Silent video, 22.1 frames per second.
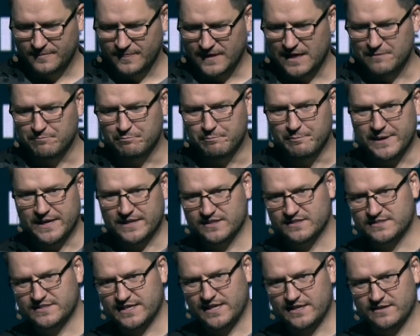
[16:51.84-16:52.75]
And
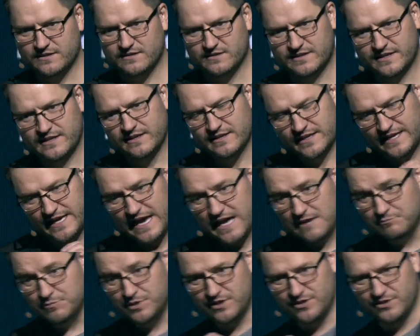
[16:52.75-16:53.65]
metadata
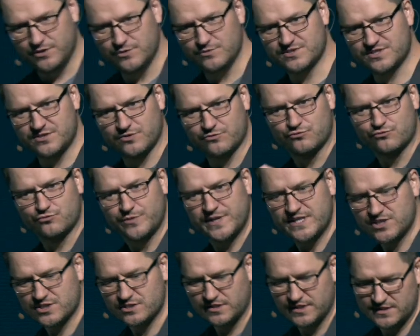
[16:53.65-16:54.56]
can be used to
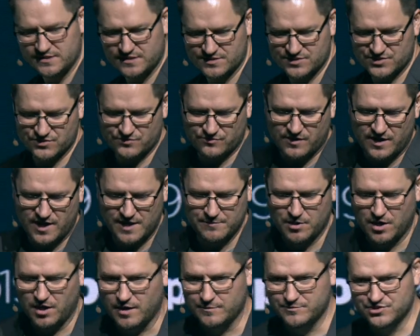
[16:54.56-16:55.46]
richly describe
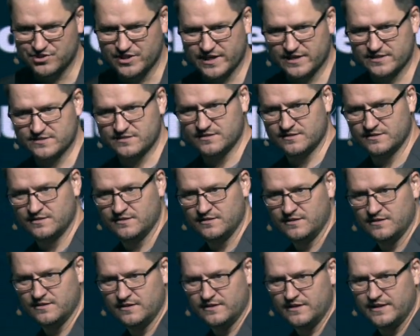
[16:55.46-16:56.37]
objects.
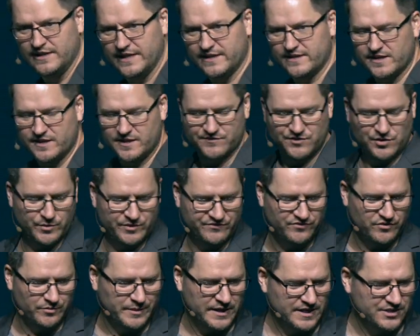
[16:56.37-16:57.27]
It can give you
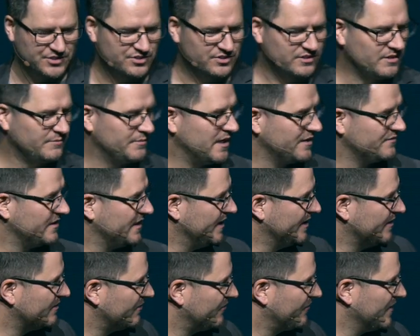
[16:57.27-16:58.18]
information about the
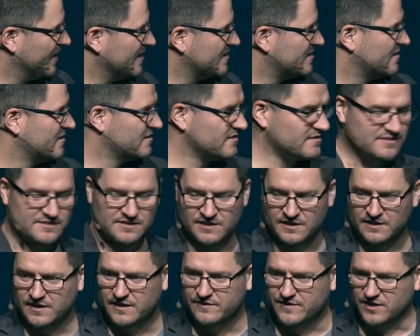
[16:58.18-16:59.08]
interfaces,
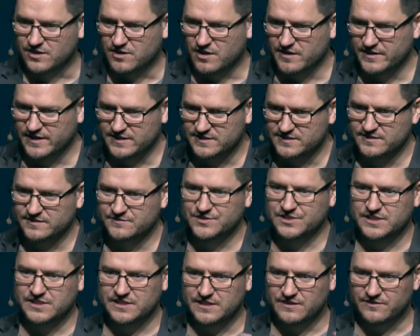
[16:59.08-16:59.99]
the
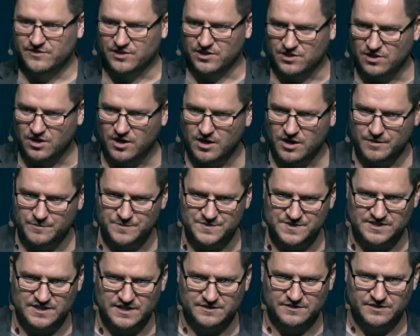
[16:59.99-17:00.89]
connectivity, the
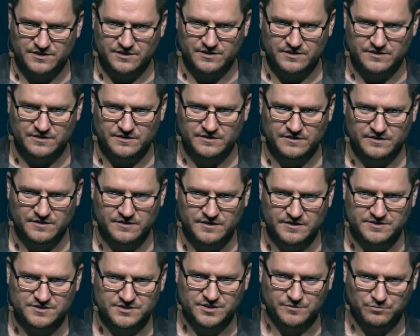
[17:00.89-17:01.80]
comms that they're
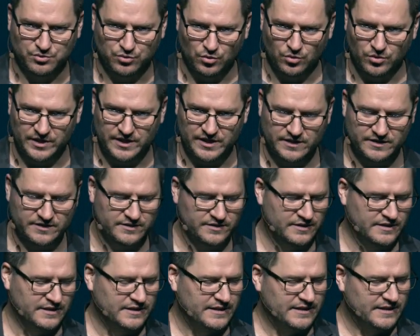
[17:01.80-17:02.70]
deploying.
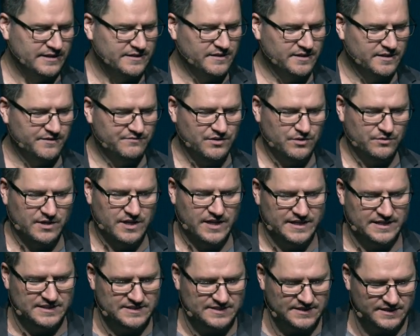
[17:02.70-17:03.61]
It can give you an
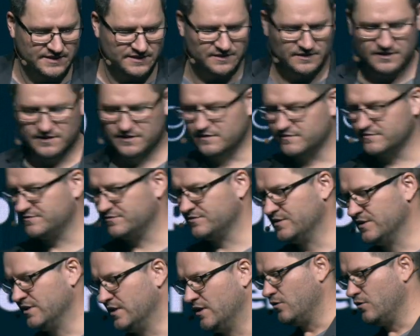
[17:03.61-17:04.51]
idea of
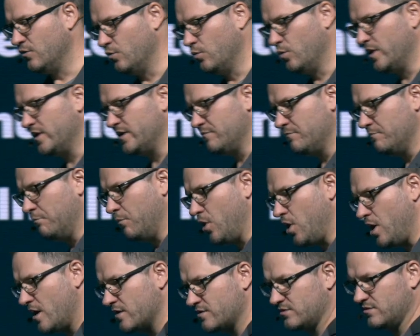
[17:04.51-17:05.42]
what
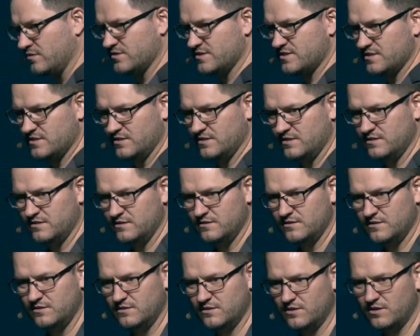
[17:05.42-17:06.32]
models
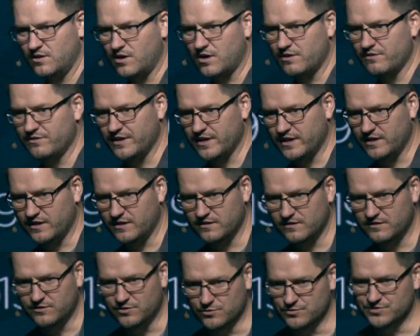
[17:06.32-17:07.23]
are they
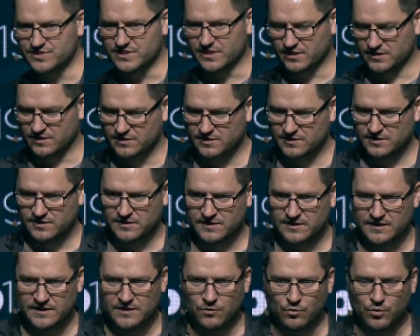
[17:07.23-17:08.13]
using?
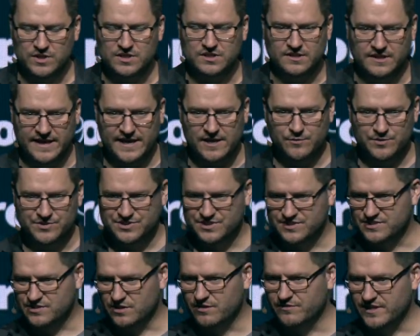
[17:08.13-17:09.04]
What
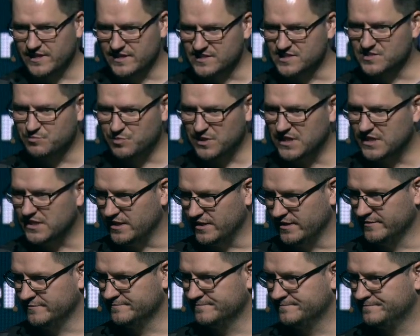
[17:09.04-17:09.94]
languages are they
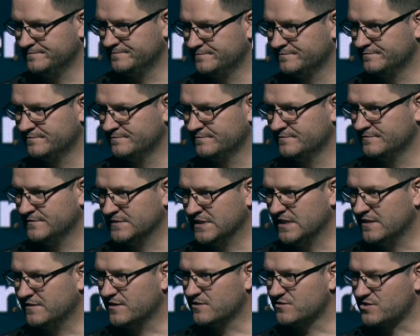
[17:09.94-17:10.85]
speaking?
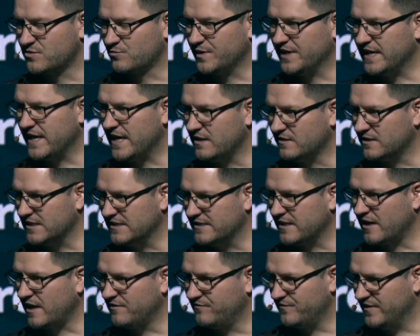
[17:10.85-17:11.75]
There's a reality
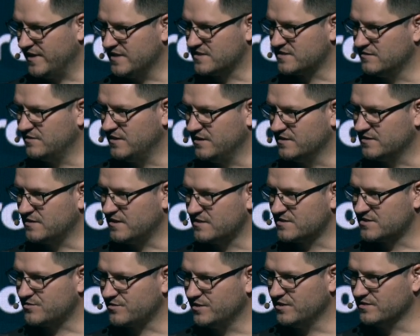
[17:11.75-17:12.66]
that I face in the
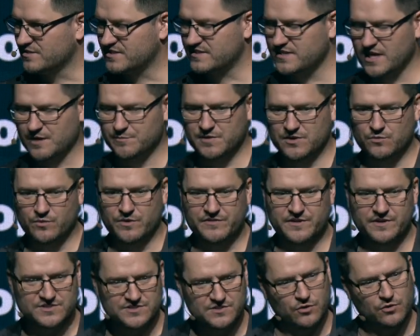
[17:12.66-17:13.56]
industrial segment where
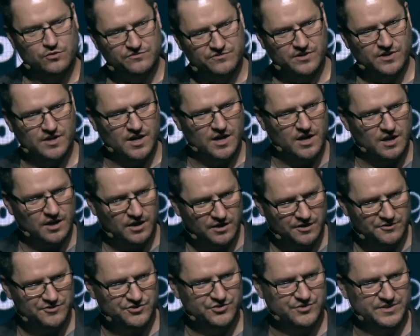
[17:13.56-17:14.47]
there's over a
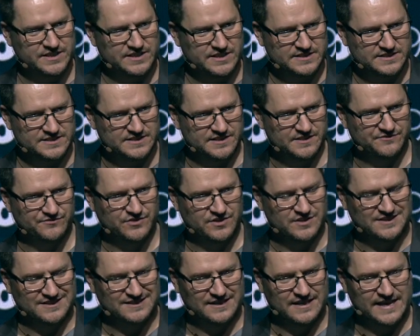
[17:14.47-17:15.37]
hundred
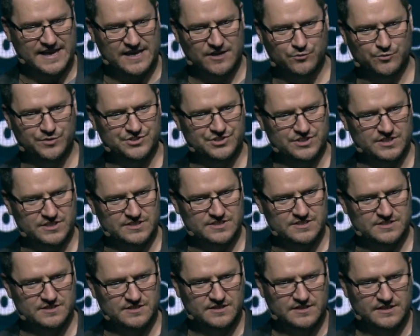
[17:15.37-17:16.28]
different
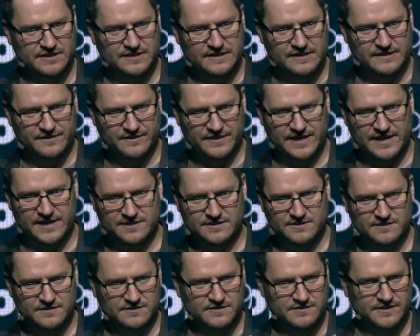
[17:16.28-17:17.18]
languages that
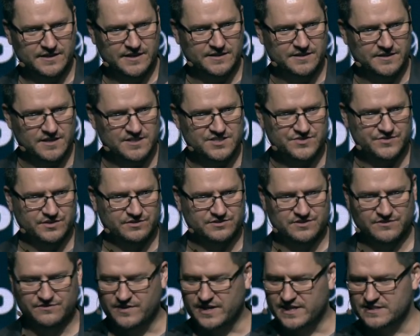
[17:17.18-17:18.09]
industrial
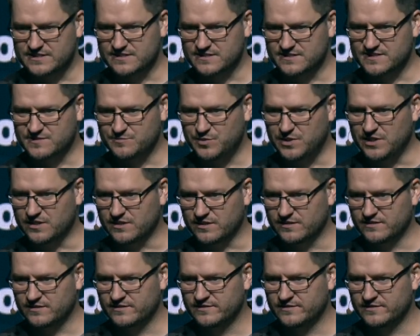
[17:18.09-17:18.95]
devices speak.